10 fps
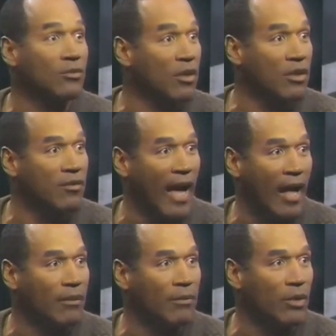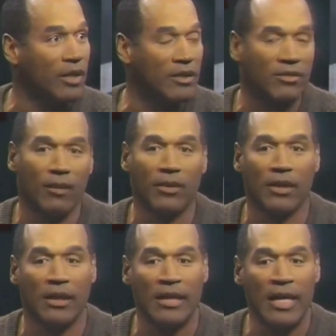and celebrities.
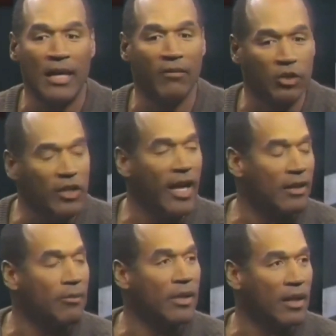His closest friends in the